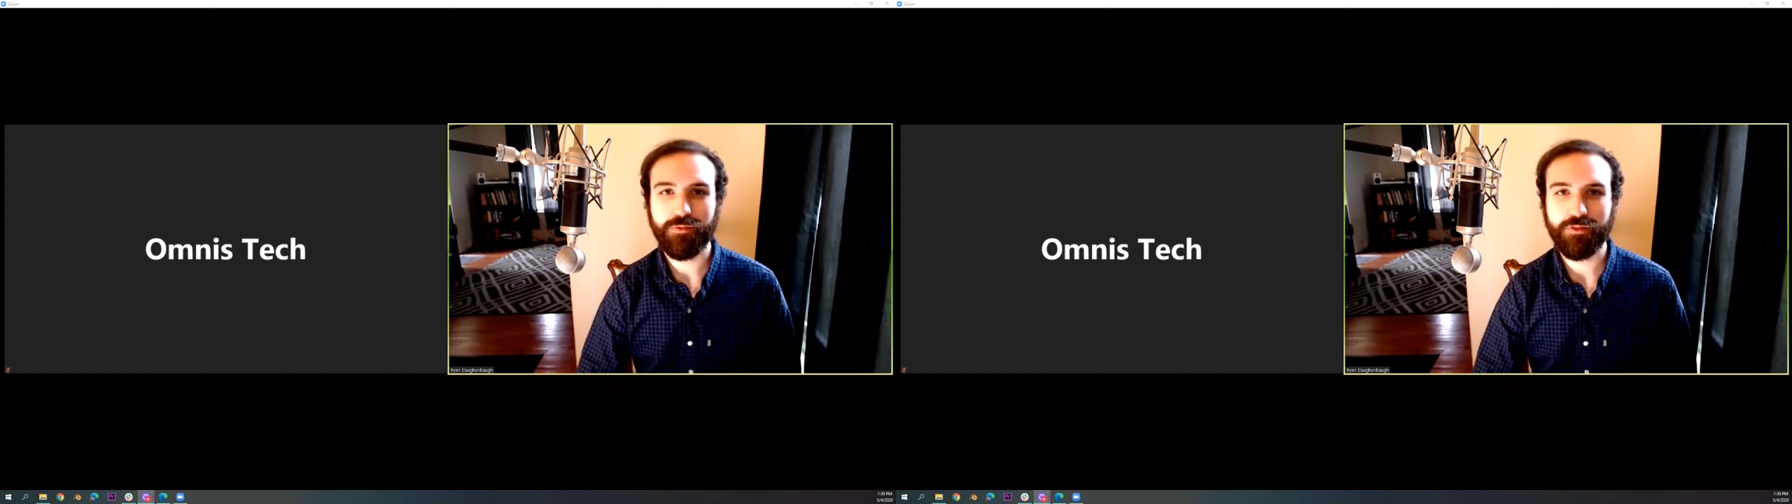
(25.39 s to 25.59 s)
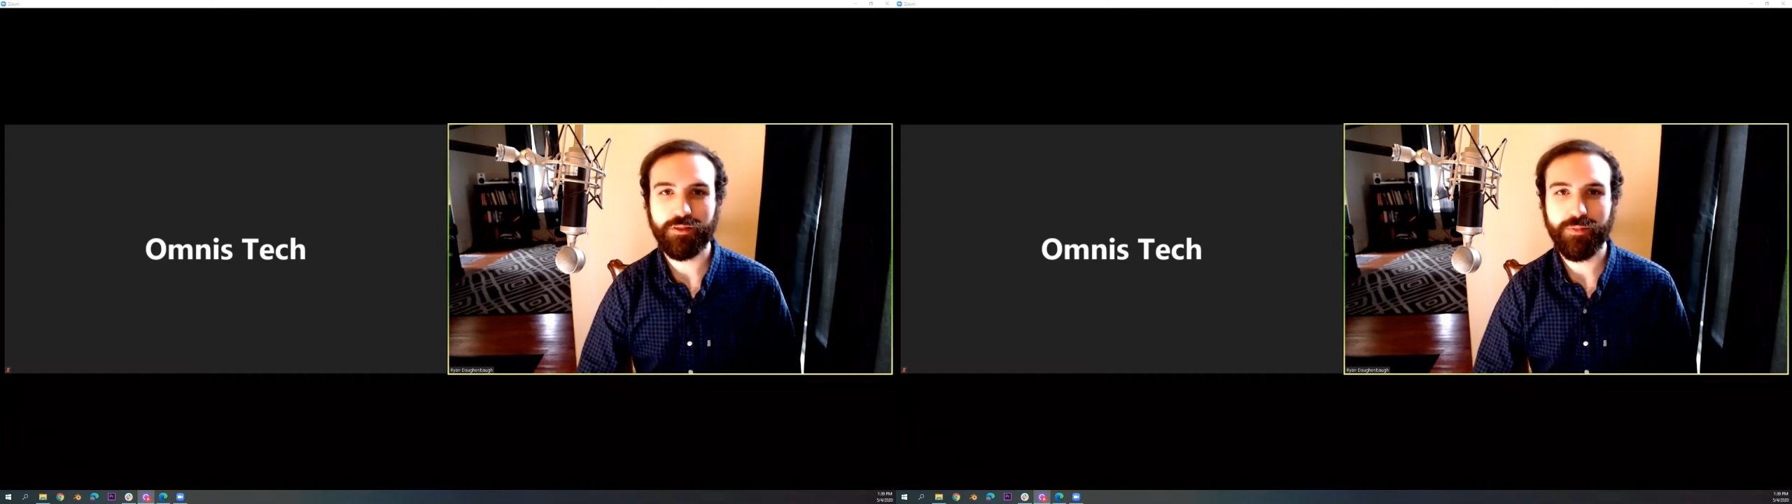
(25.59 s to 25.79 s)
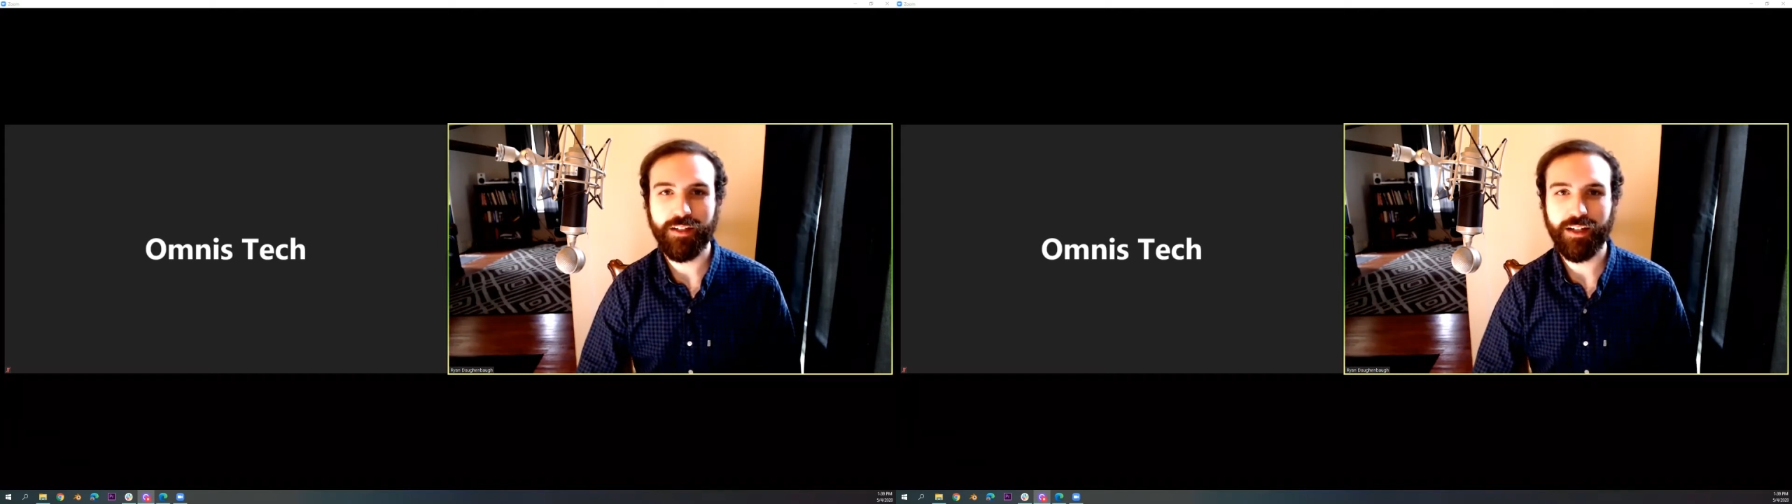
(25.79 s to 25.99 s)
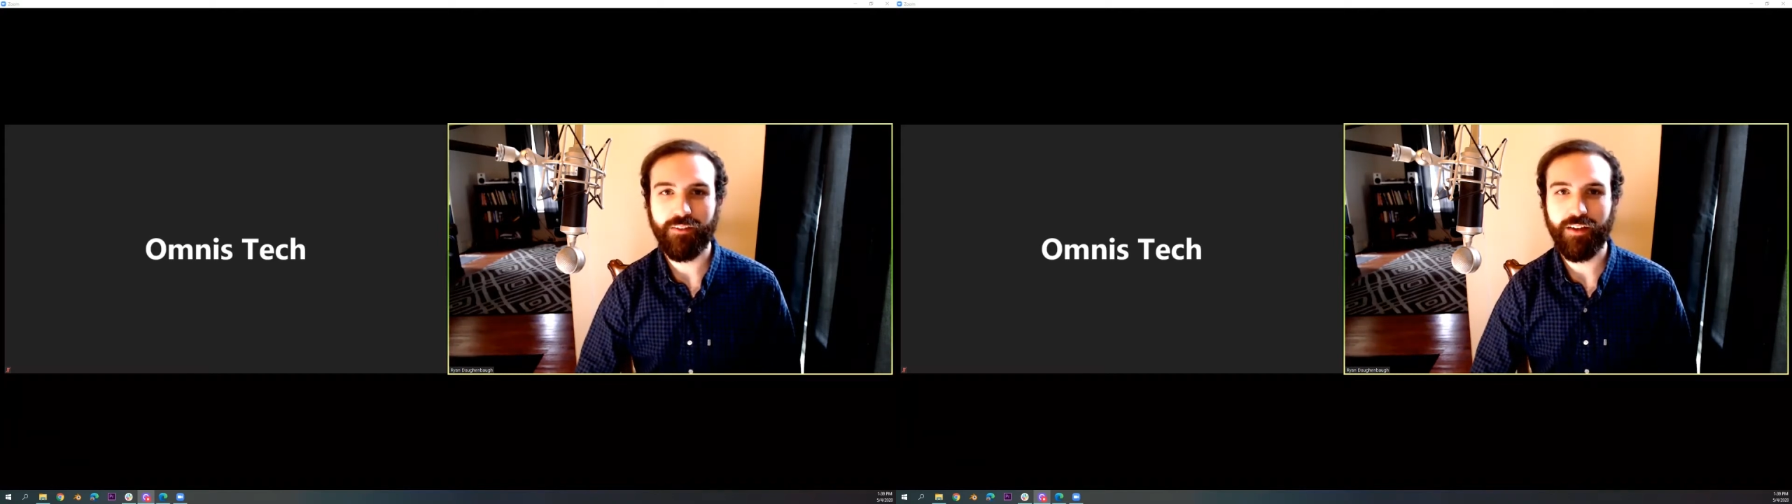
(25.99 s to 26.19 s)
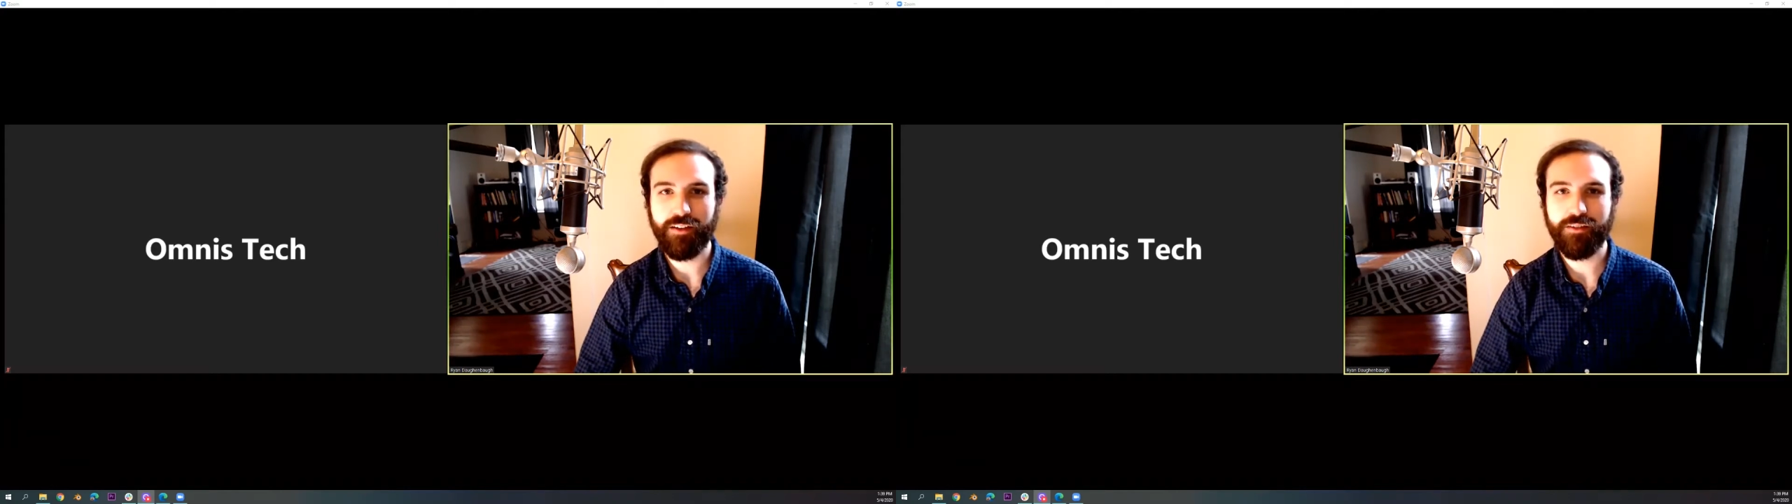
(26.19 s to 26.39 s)
to me and I've
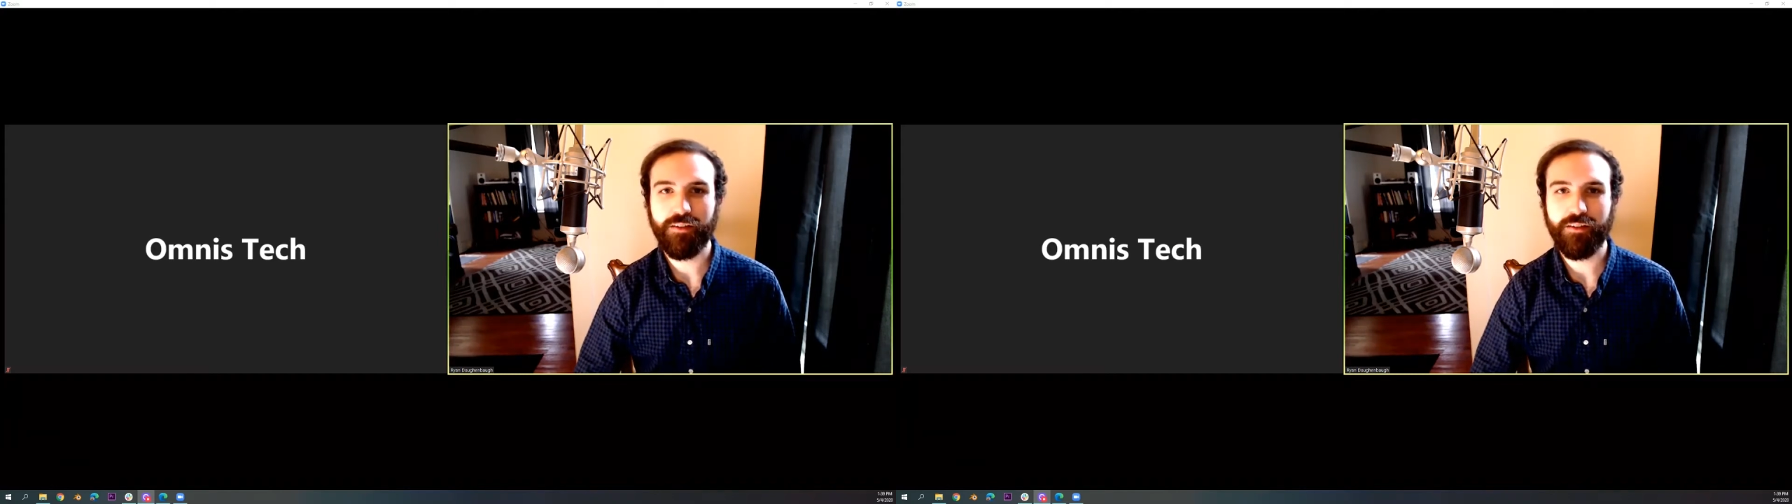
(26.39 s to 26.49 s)
had